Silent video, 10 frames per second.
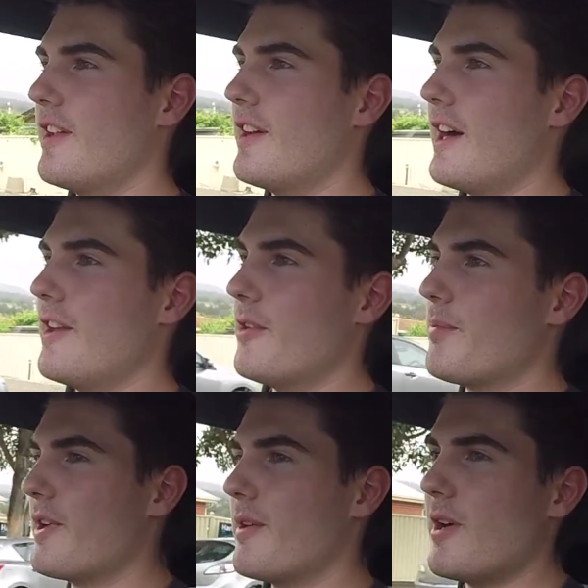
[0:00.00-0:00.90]
it. I do
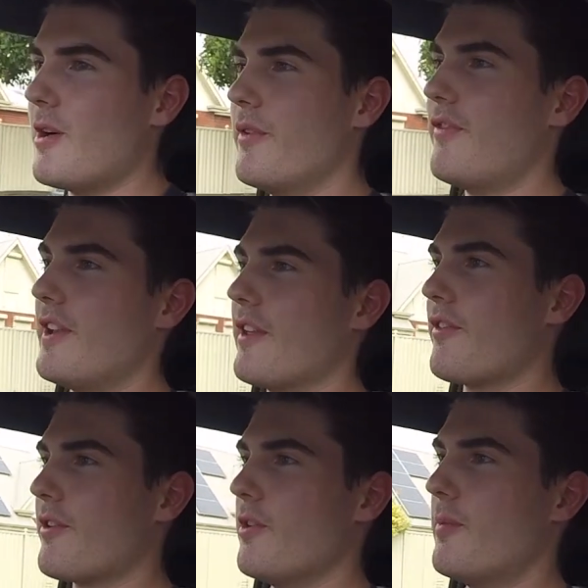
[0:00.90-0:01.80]
pretty well with fitting
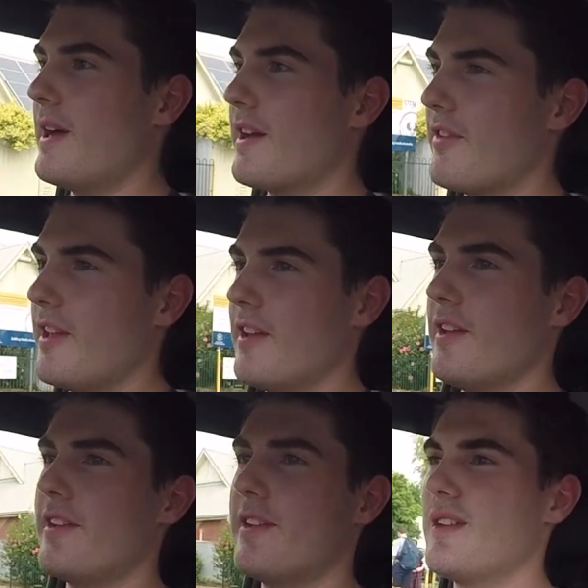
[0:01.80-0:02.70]
school bags in.
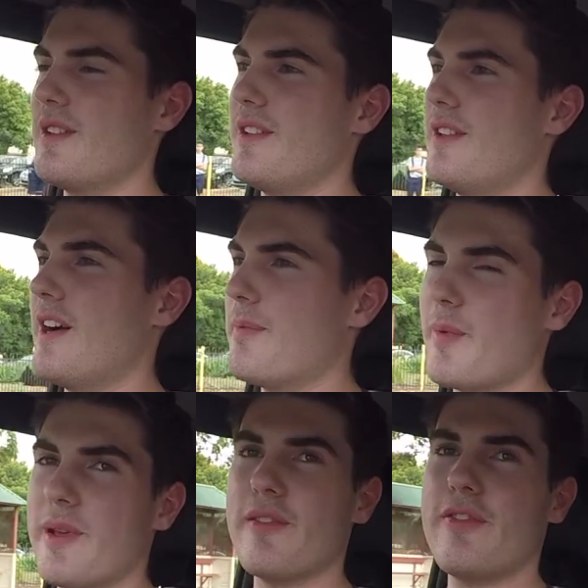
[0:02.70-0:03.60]
I
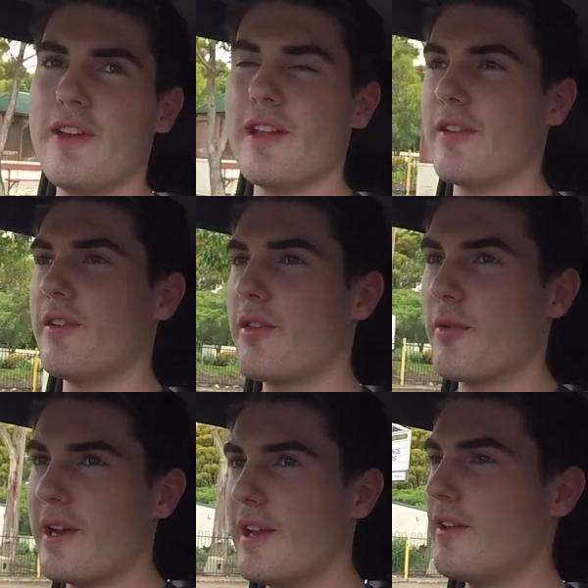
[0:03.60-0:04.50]
probably can fit
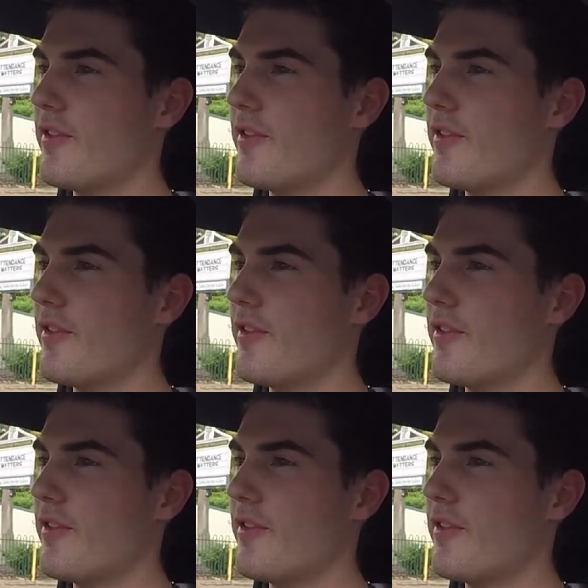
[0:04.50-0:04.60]
3